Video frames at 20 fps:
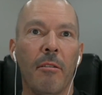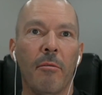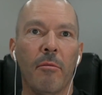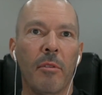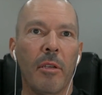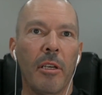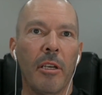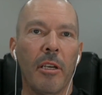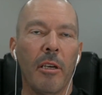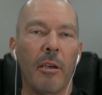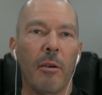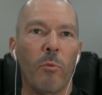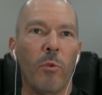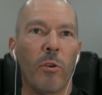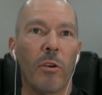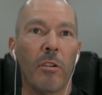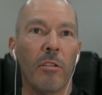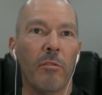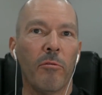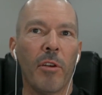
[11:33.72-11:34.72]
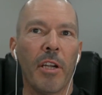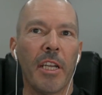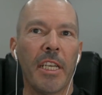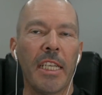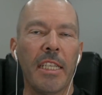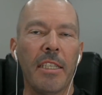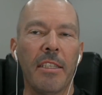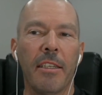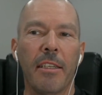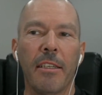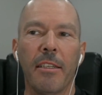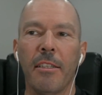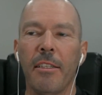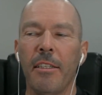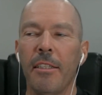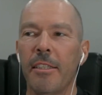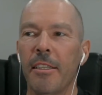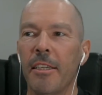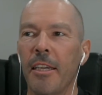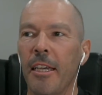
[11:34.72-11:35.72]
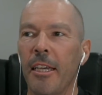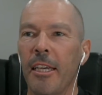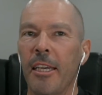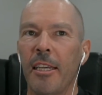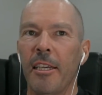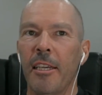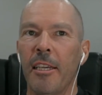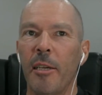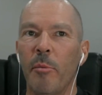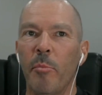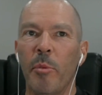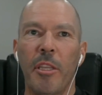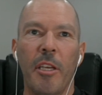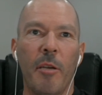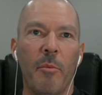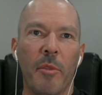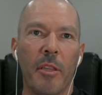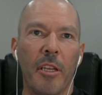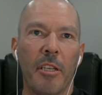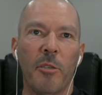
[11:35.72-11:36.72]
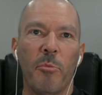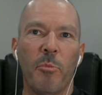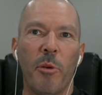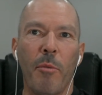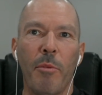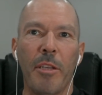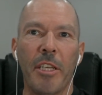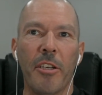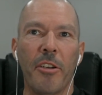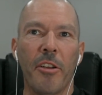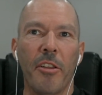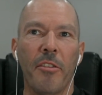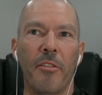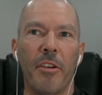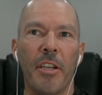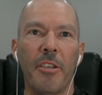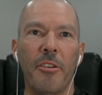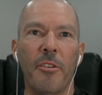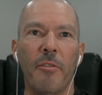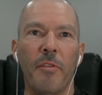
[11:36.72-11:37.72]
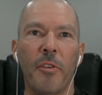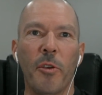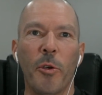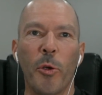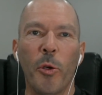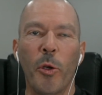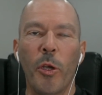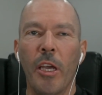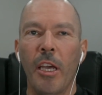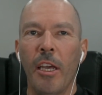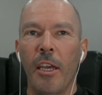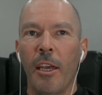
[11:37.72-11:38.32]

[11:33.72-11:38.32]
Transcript: world riding skills. But that's probably another interview.